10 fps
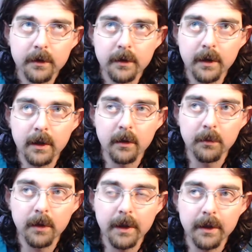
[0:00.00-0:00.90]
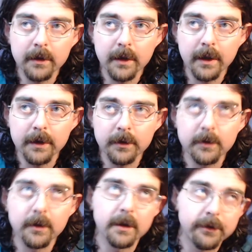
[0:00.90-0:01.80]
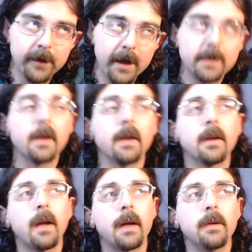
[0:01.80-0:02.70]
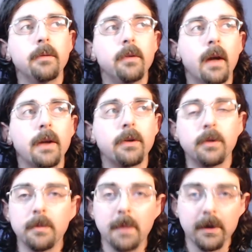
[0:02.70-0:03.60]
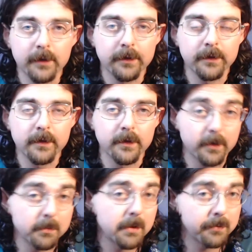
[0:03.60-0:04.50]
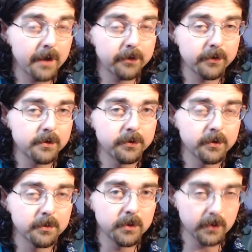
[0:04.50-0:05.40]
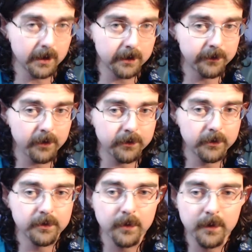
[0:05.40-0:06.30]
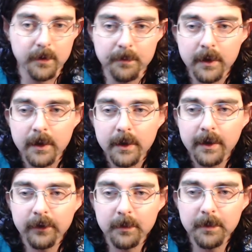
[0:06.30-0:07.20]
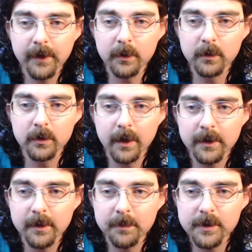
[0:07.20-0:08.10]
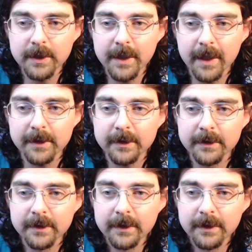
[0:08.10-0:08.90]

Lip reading: a ukulele site, and I do U-Bass lessons, and sometimes I actually do some ukulele stuff too for them. Should be saying ukulele, but you get the idea.